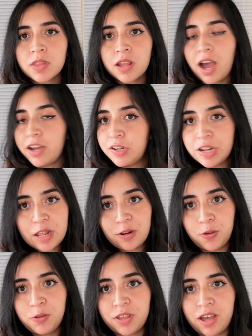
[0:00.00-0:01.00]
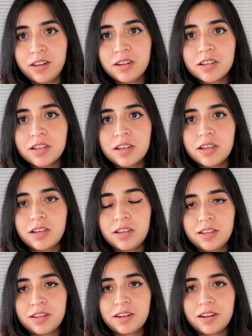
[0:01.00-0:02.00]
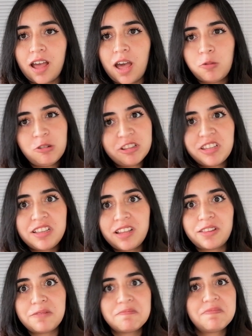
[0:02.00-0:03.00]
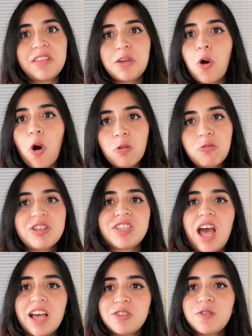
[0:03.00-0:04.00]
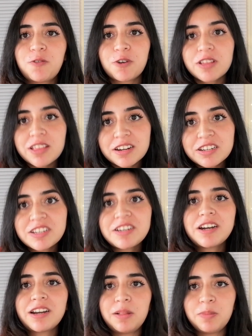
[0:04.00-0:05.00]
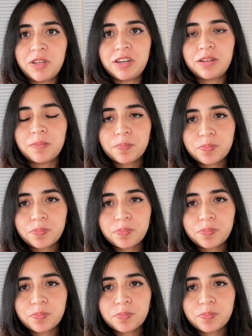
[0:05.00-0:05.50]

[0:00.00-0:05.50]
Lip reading: I didn't know that, and I will think that they always ask you for the general meaning.